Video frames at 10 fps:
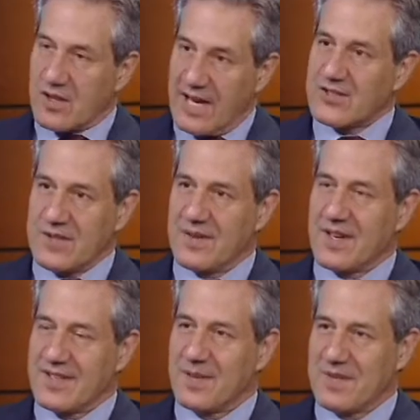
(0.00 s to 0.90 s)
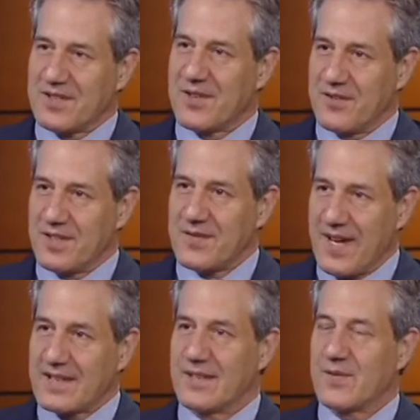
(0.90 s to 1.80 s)
actually very similar to the risk
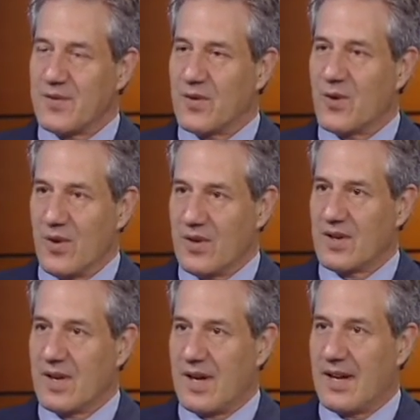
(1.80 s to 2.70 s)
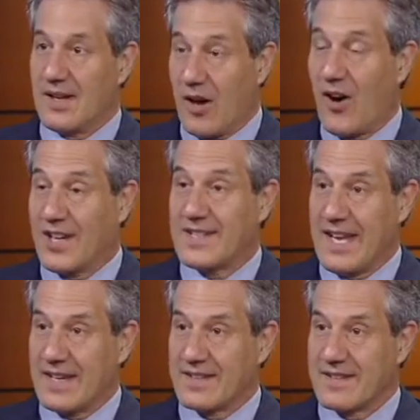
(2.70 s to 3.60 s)
factors for uh, heart
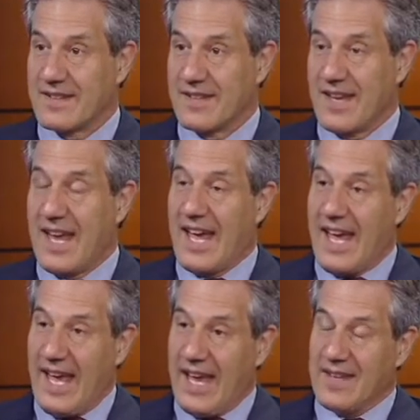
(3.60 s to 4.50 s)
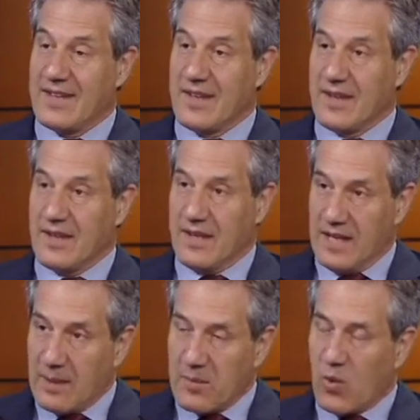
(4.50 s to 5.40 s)
attacks. And the
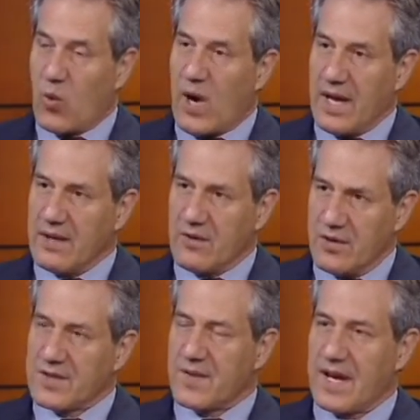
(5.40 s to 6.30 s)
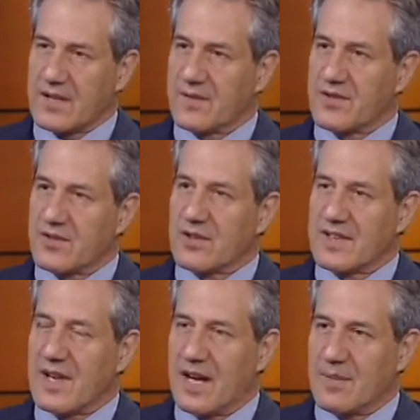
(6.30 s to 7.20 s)
number one risk factor for stroke
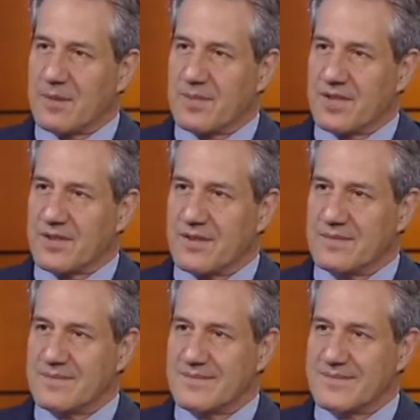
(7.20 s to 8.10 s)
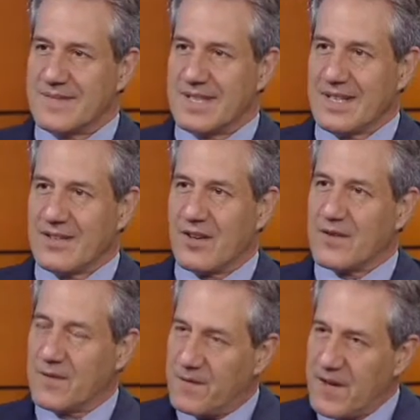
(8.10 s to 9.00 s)
is high blood pressure. So it's
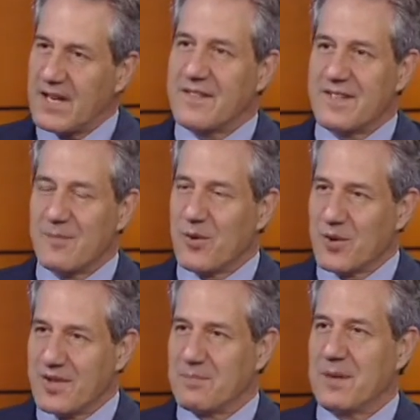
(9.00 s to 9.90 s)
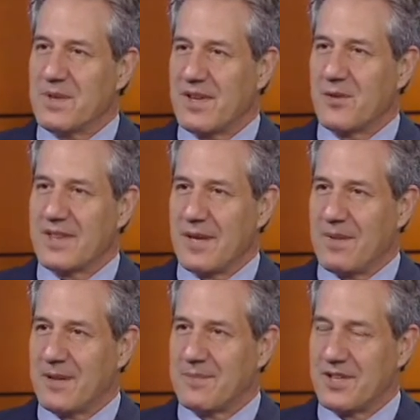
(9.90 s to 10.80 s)
very, very important people know what their
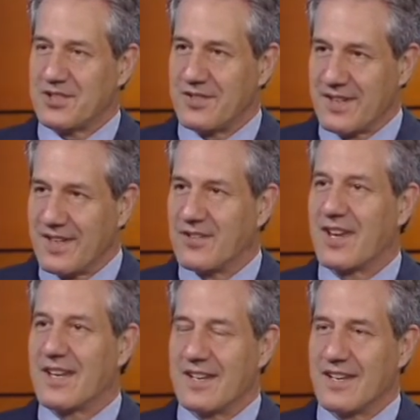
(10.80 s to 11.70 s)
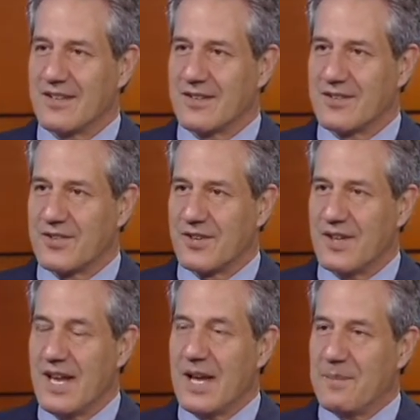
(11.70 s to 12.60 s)
blood pressure is and you get it under control.
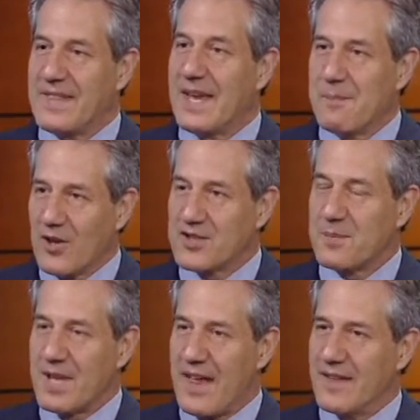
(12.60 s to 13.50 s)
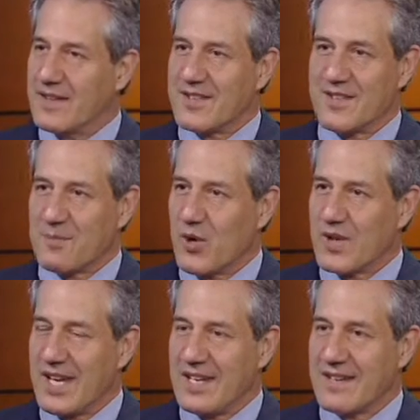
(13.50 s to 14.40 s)
But there are multiple others,
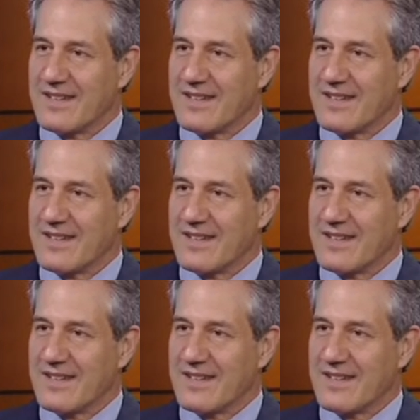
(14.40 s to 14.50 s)
smoking,